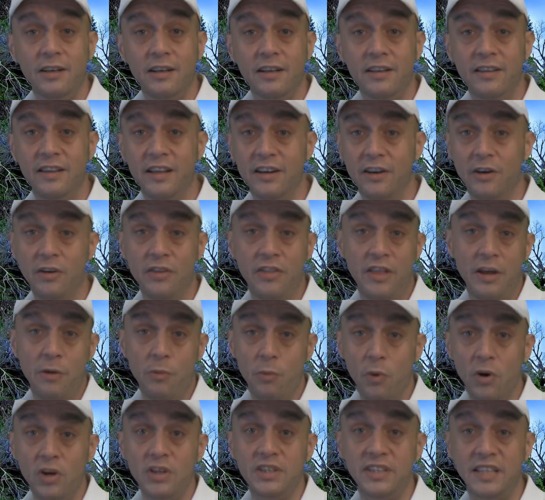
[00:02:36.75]
They
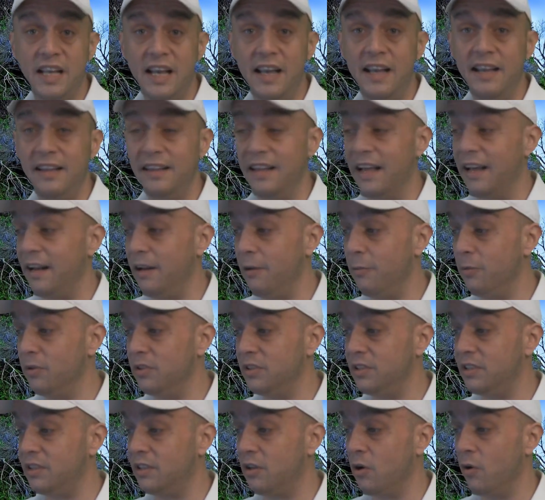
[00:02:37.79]
were saying that it
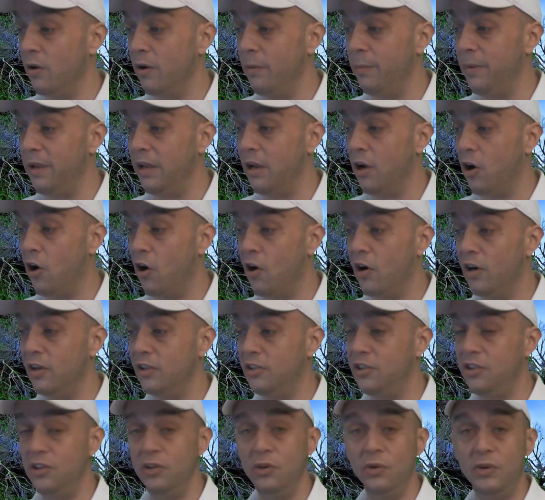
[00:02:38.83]
was going to be
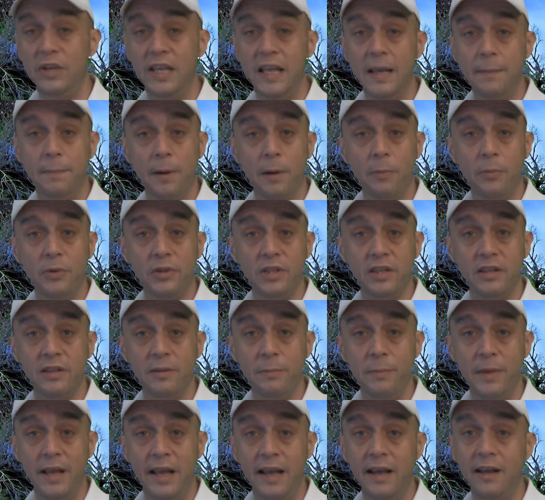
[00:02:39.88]
hard to keep up with the
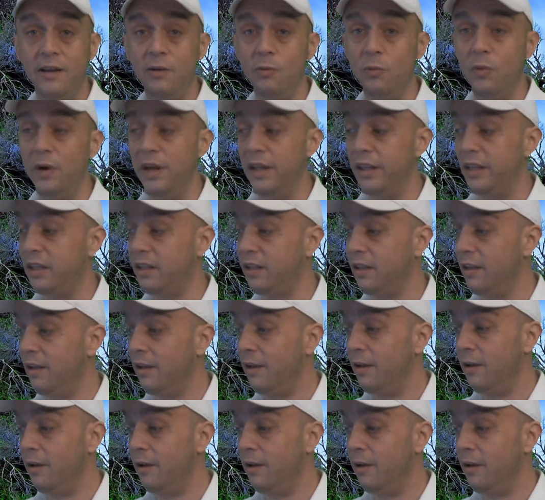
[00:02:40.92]
demand with